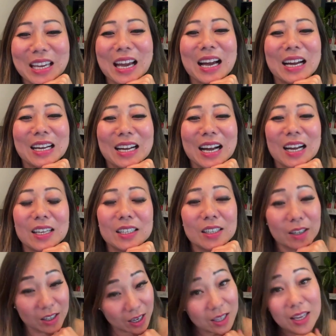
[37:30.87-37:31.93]
Yeah,
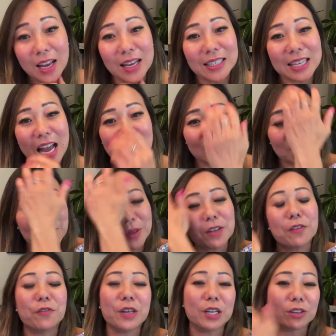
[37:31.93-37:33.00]
exactly.
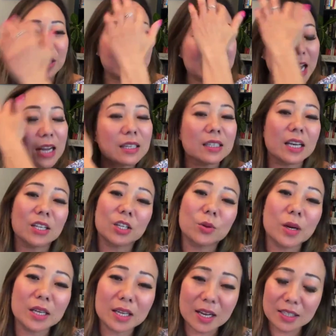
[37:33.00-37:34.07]
But a fear, exactly. And
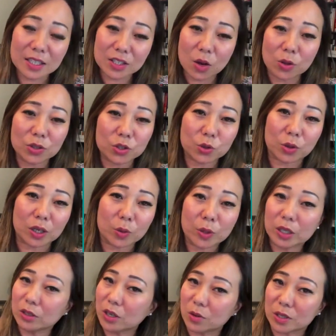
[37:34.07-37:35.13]
you know what? He has his own story.
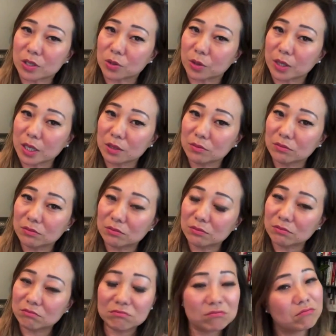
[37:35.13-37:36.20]
We don't know his story.
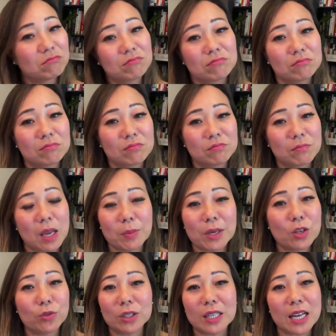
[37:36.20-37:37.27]

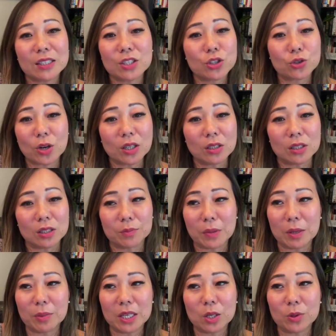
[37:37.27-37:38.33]
Maybe he really had to struggle.
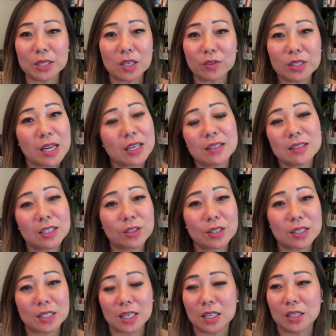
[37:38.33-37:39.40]
Maybe he was never taken
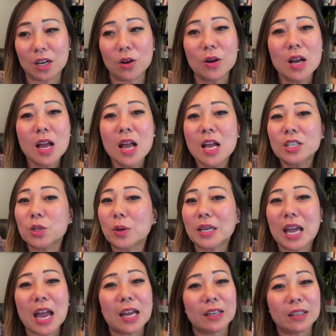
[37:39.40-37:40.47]
seriously, you know? So
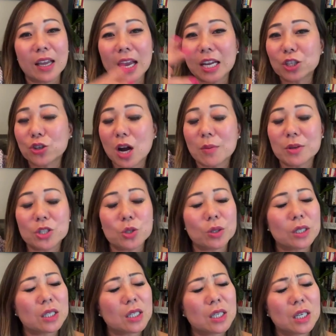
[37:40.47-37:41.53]
again, K-dramas
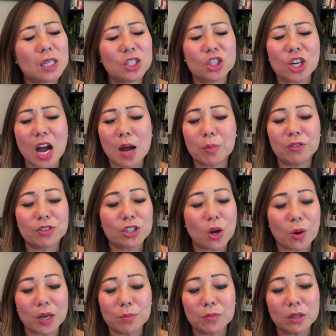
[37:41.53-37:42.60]
do a good job of
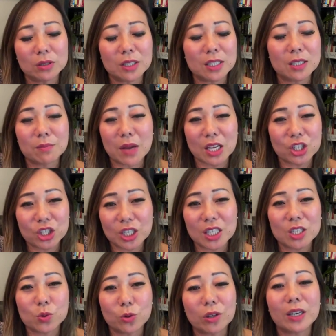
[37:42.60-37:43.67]
showing
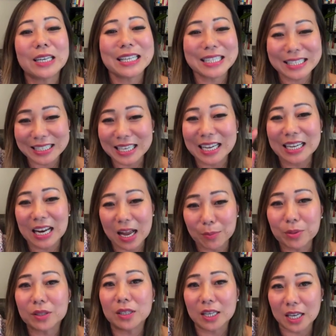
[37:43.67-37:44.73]
multi-dimensions. We're going to see it,
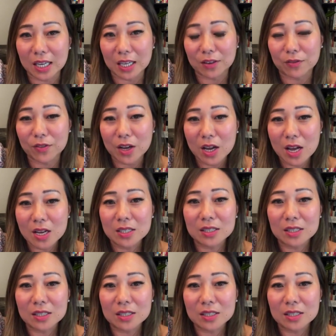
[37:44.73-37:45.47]
I believe,